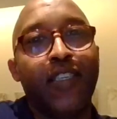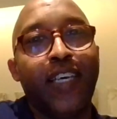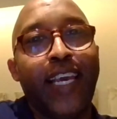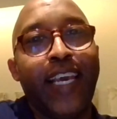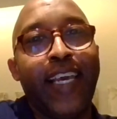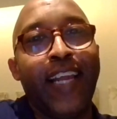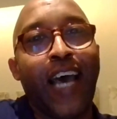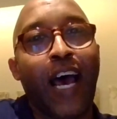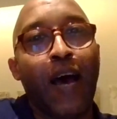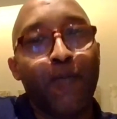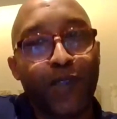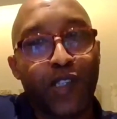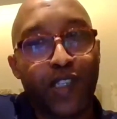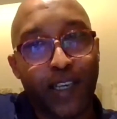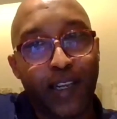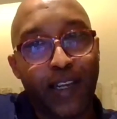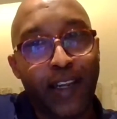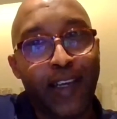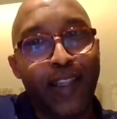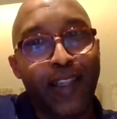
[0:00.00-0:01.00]
in
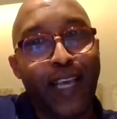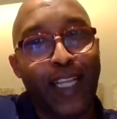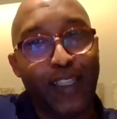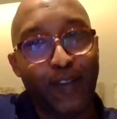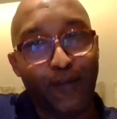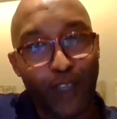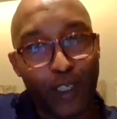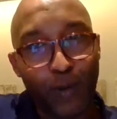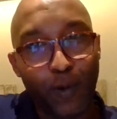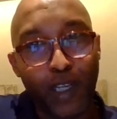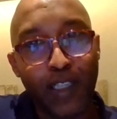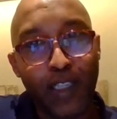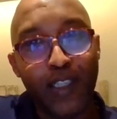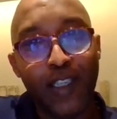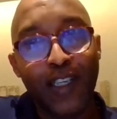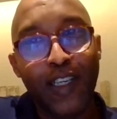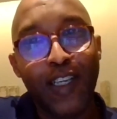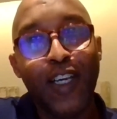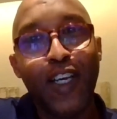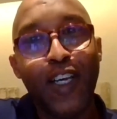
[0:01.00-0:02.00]
upskilling the individuals,
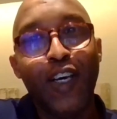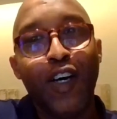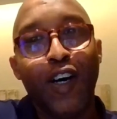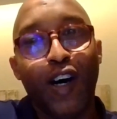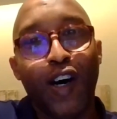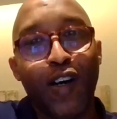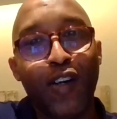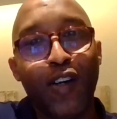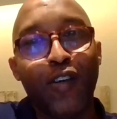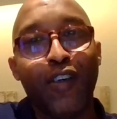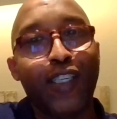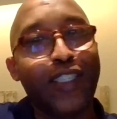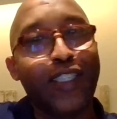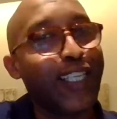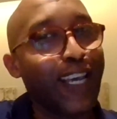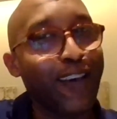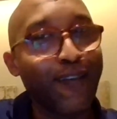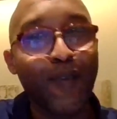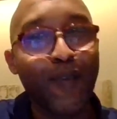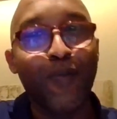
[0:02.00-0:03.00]
or you
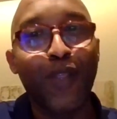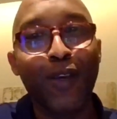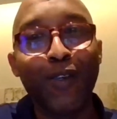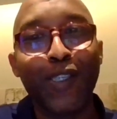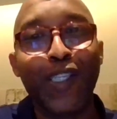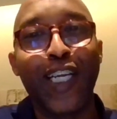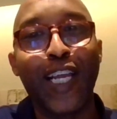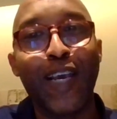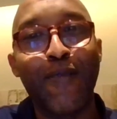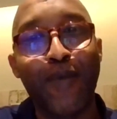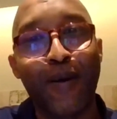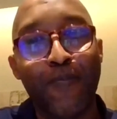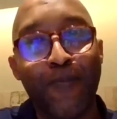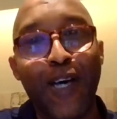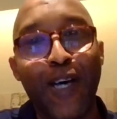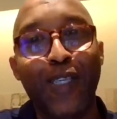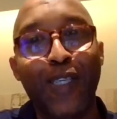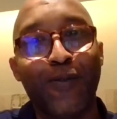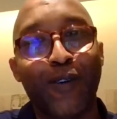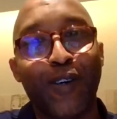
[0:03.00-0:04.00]
could give them the username and
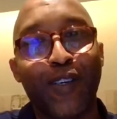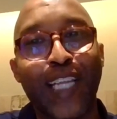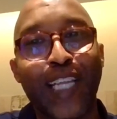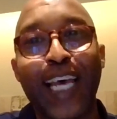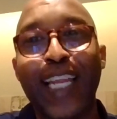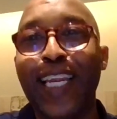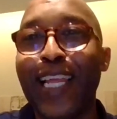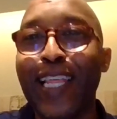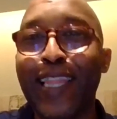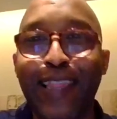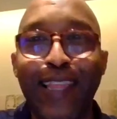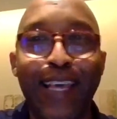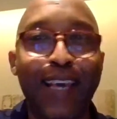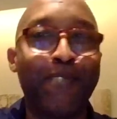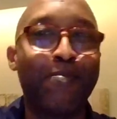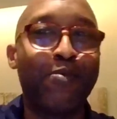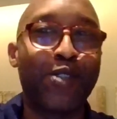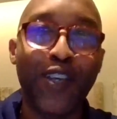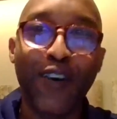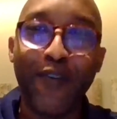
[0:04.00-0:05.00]
password and let
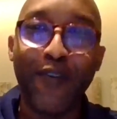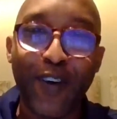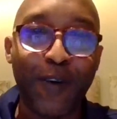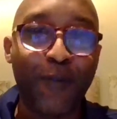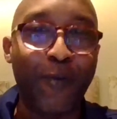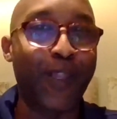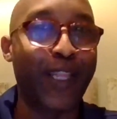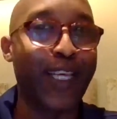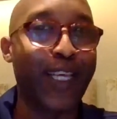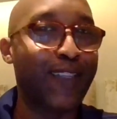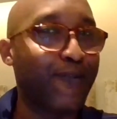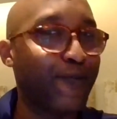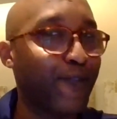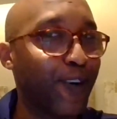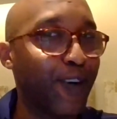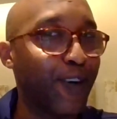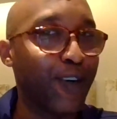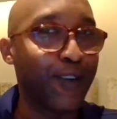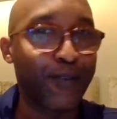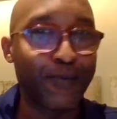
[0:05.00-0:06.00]
them suffer with it
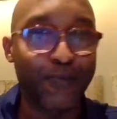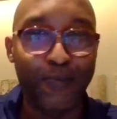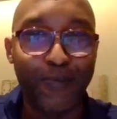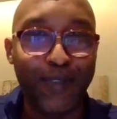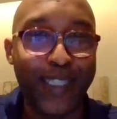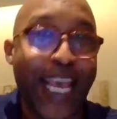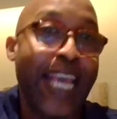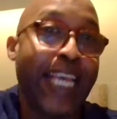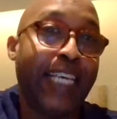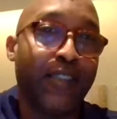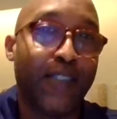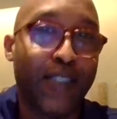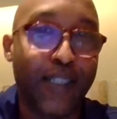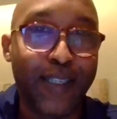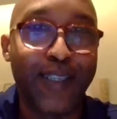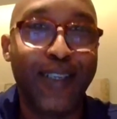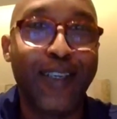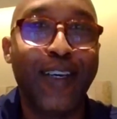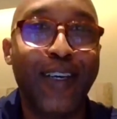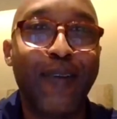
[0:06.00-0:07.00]
for days
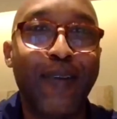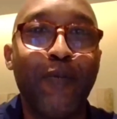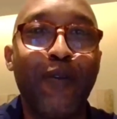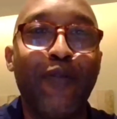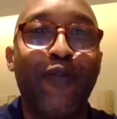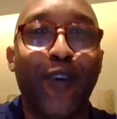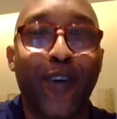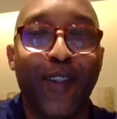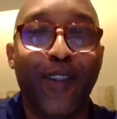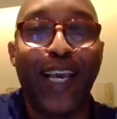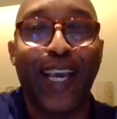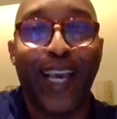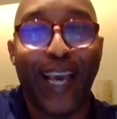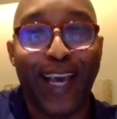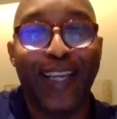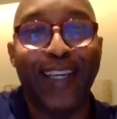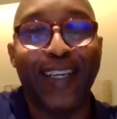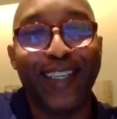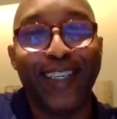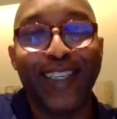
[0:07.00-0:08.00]
before they
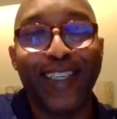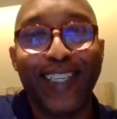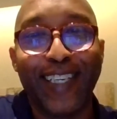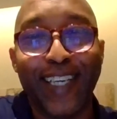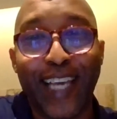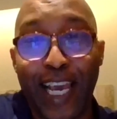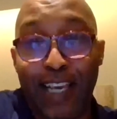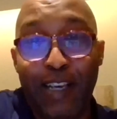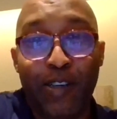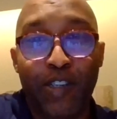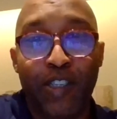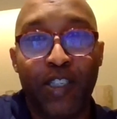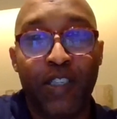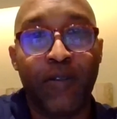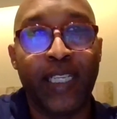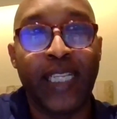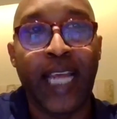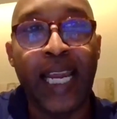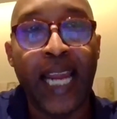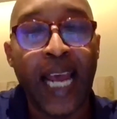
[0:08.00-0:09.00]
can get used to
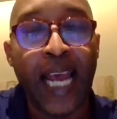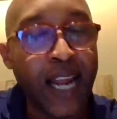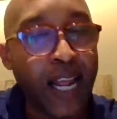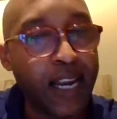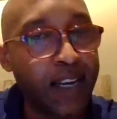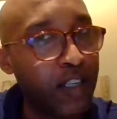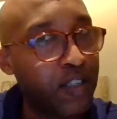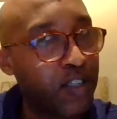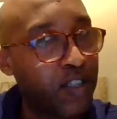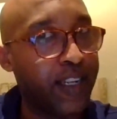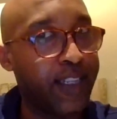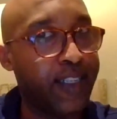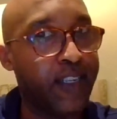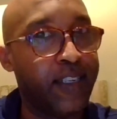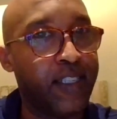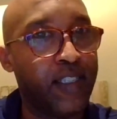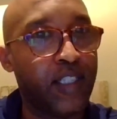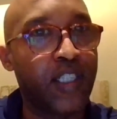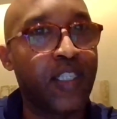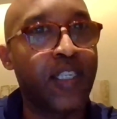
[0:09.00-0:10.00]
it. And literally,
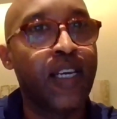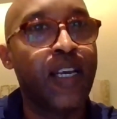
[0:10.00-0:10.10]
then just